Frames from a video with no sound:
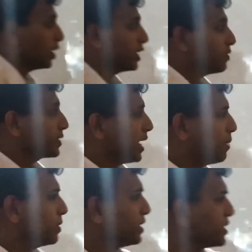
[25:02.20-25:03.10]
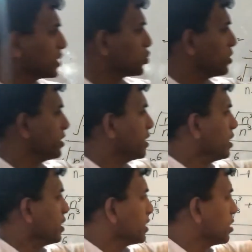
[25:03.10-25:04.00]
Here what happened is actually
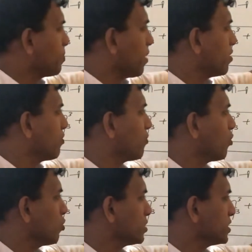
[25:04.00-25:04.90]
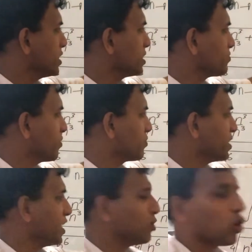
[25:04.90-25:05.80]
here power 4, this is
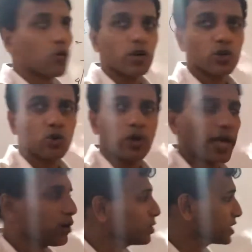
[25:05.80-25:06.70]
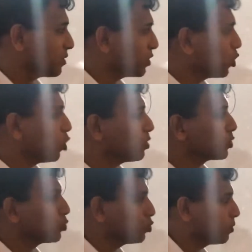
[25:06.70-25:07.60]
15 over 2 like, or 7 over
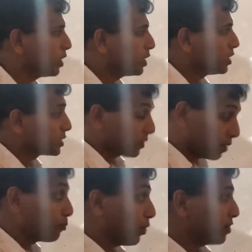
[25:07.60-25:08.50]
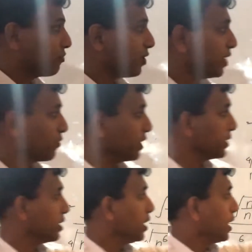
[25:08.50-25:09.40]
2, 7.5, right?
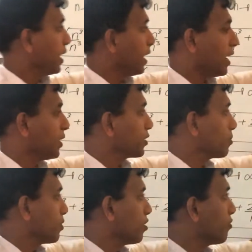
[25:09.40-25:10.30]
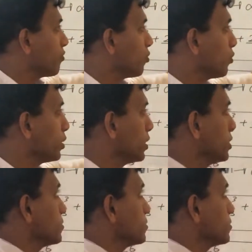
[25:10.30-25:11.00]
N to the power 4 here.